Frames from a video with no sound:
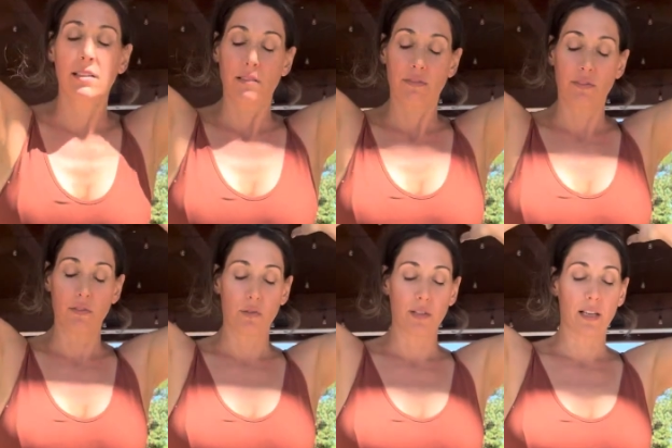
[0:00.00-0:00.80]
A few
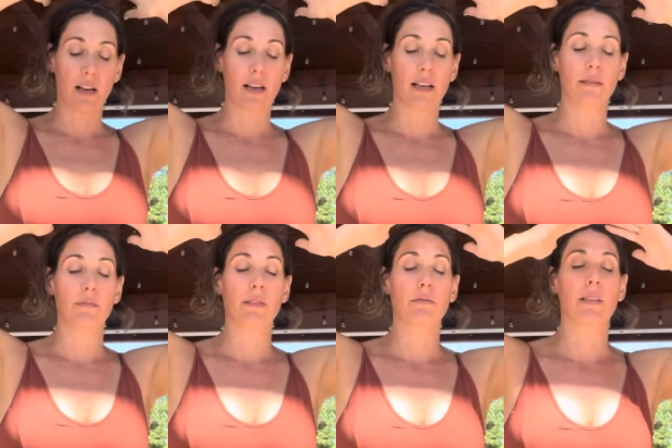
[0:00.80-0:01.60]
more
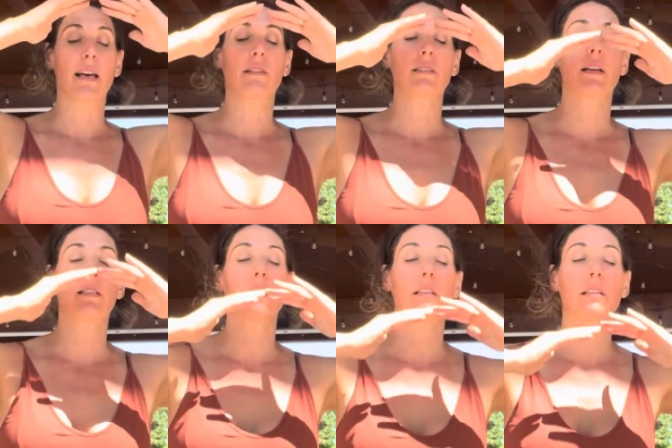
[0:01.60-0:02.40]
times without
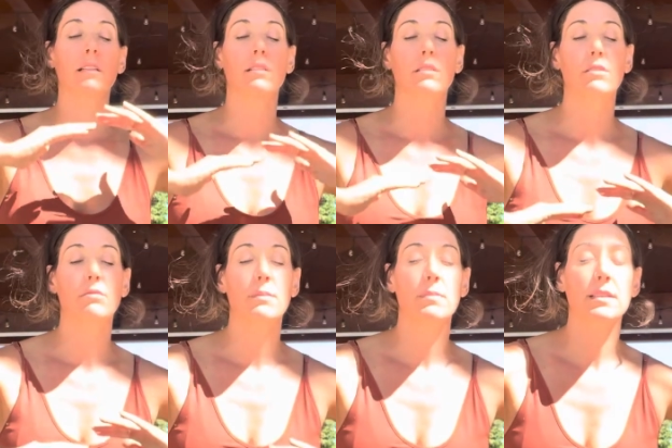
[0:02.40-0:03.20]
touching, like you're
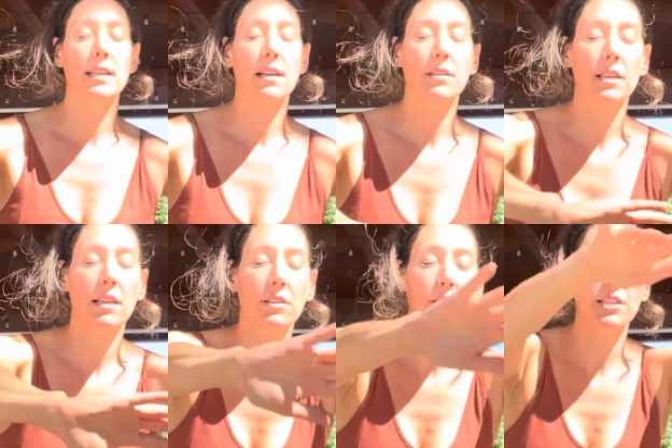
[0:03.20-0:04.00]
sweeping down the
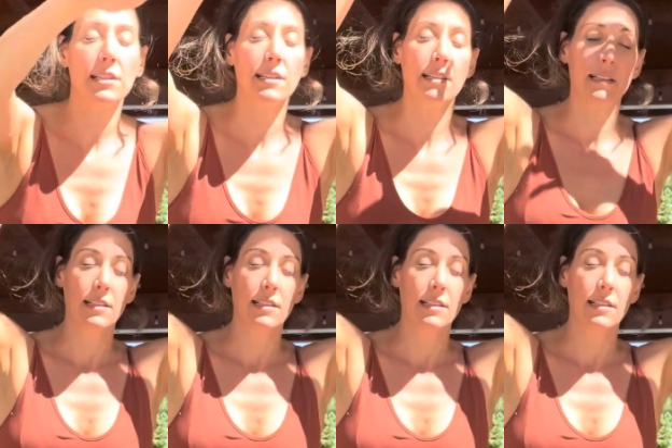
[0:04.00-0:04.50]
energy.